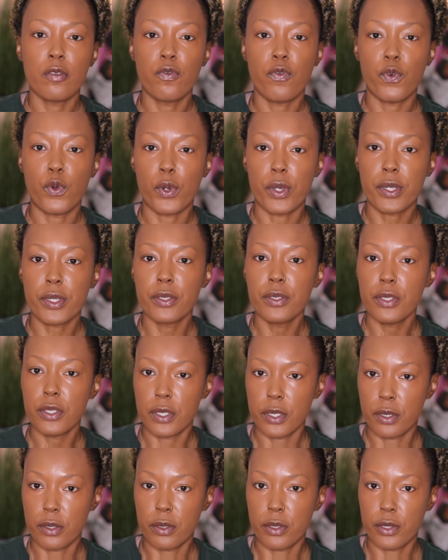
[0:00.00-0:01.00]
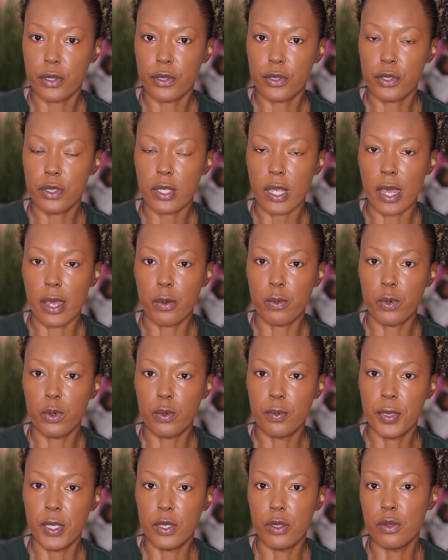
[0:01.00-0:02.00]
for concealers, I will
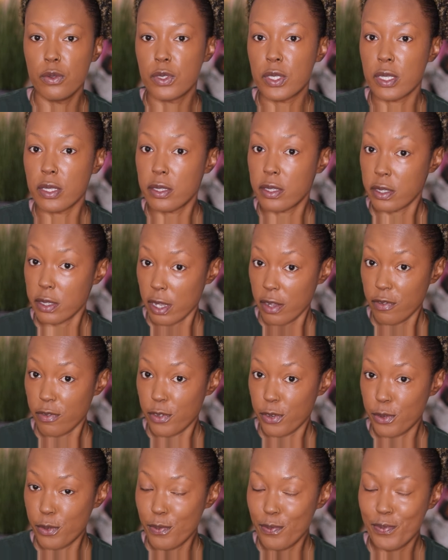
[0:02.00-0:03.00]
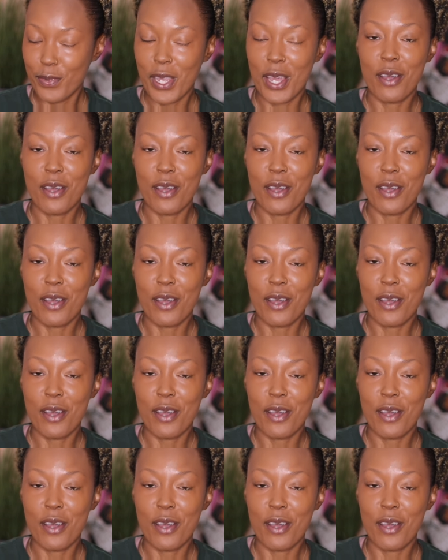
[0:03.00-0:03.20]
be using several.